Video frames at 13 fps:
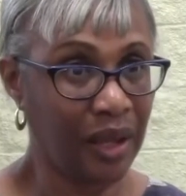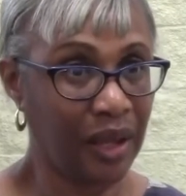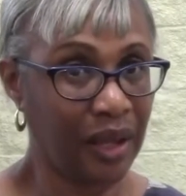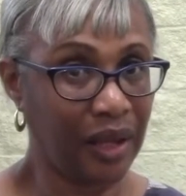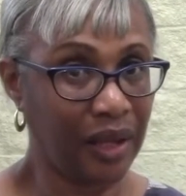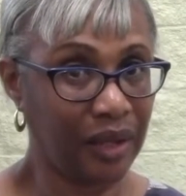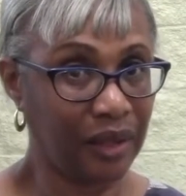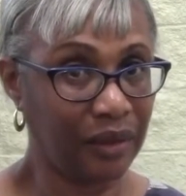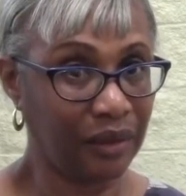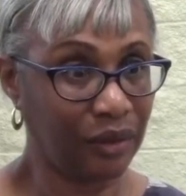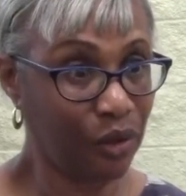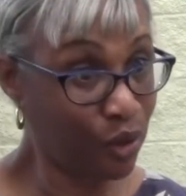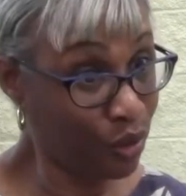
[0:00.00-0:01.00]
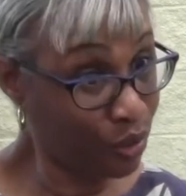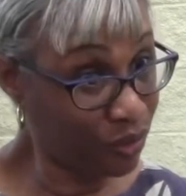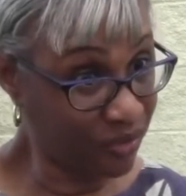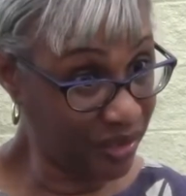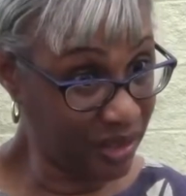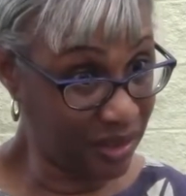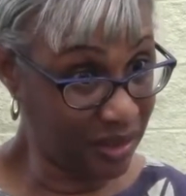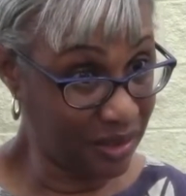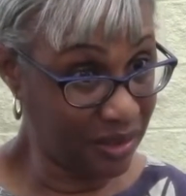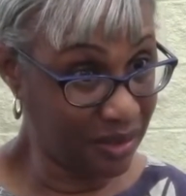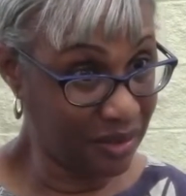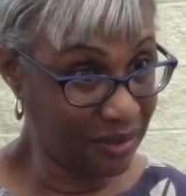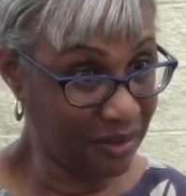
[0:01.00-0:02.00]
and
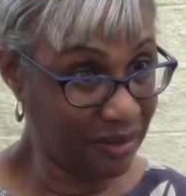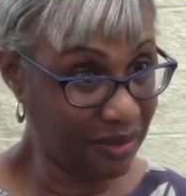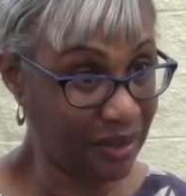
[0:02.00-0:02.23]
Irvin's,